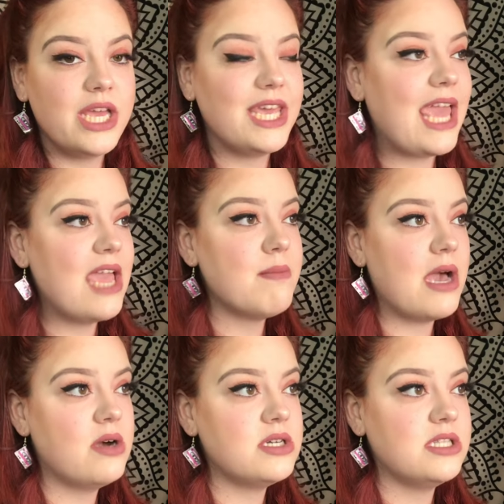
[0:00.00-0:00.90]
It came
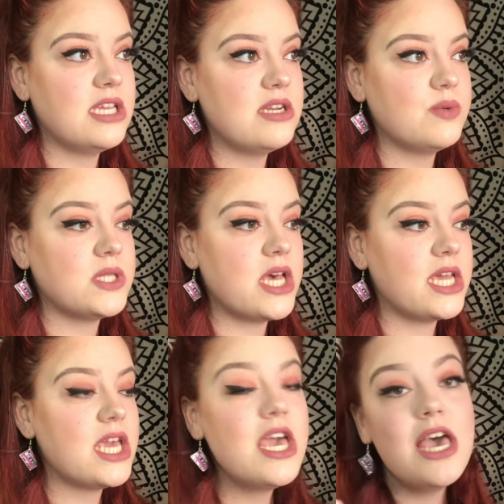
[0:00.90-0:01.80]
out and then it was
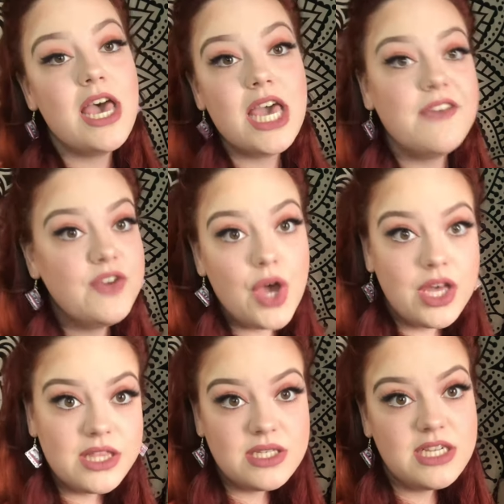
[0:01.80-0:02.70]
like, have you
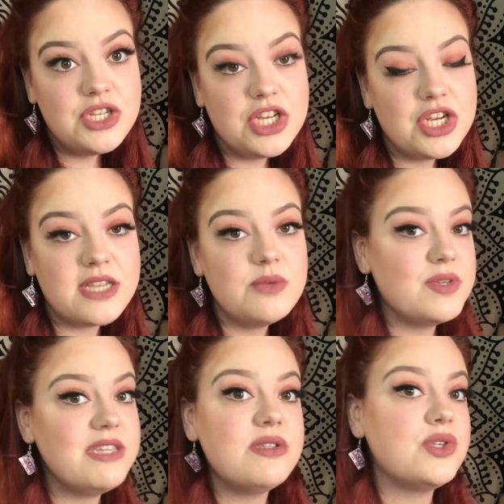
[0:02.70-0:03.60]
heard that TJ Jackson
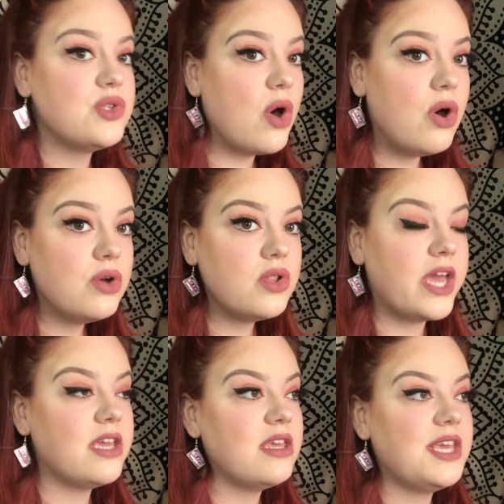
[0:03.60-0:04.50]
released a song?
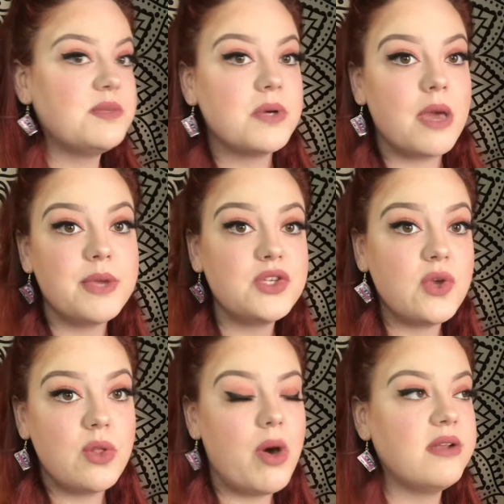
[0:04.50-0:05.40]
Like, he's becoming a
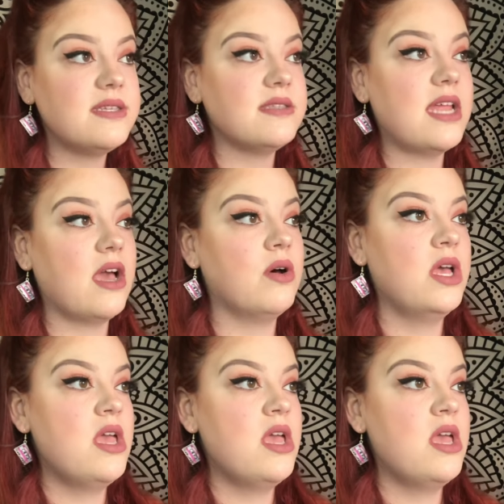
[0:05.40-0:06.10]
solo artist now.